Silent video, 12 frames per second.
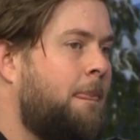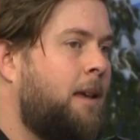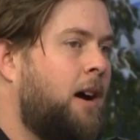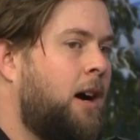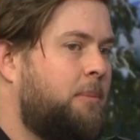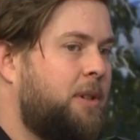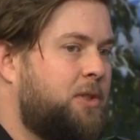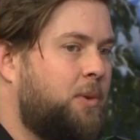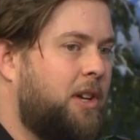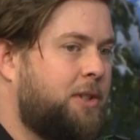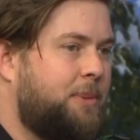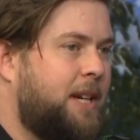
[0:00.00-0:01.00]
um, as
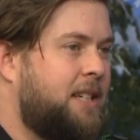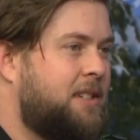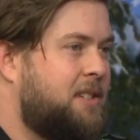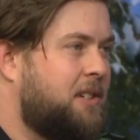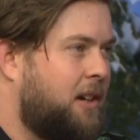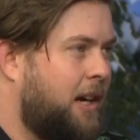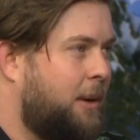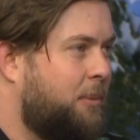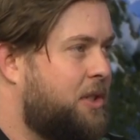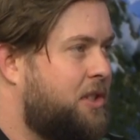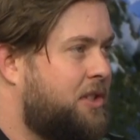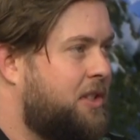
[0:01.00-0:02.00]
well as my Instagram,
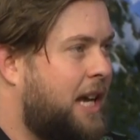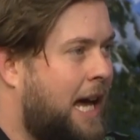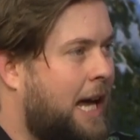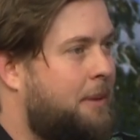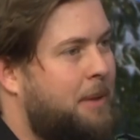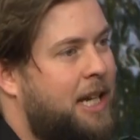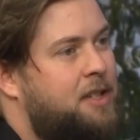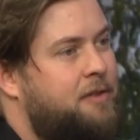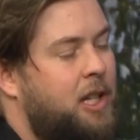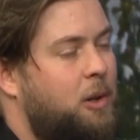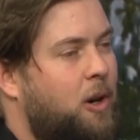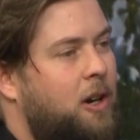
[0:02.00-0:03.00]
which is at
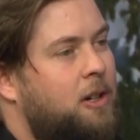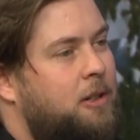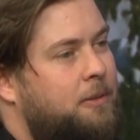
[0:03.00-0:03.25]
maxflowart.